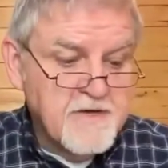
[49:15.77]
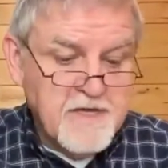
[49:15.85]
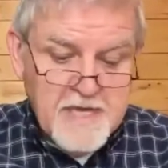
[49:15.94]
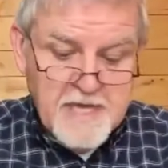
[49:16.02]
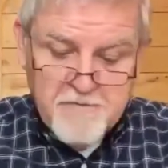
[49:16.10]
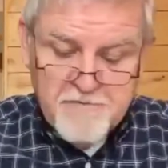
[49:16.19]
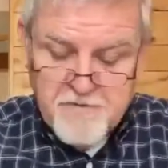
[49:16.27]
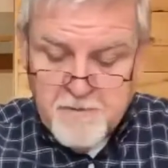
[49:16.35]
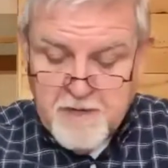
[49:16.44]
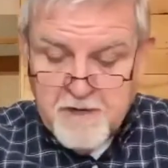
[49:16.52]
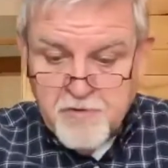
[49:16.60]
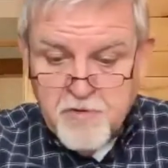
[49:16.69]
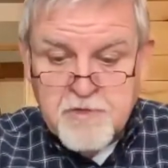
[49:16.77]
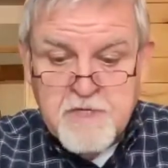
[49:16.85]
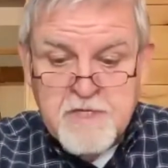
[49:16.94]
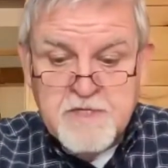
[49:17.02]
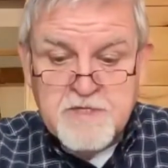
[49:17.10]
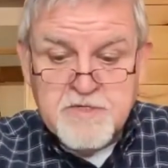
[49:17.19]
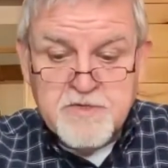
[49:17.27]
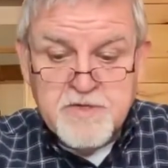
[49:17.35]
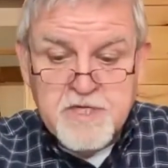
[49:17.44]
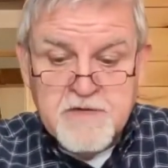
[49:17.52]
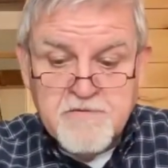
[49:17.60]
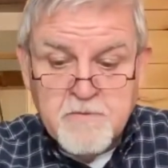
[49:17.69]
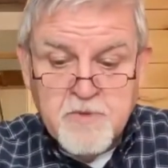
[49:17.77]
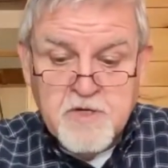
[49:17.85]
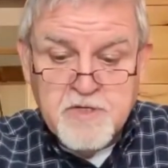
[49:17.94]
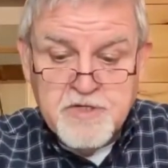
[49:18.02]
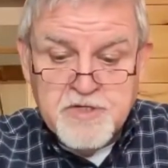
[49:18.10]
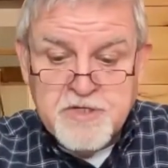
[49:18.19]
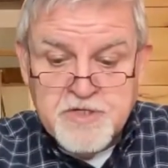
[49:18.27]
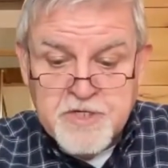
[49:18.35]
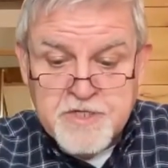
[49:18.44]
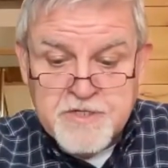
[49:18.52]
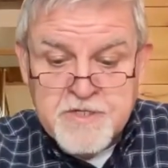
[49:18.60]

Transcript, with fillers: again from our own study of the book of Judges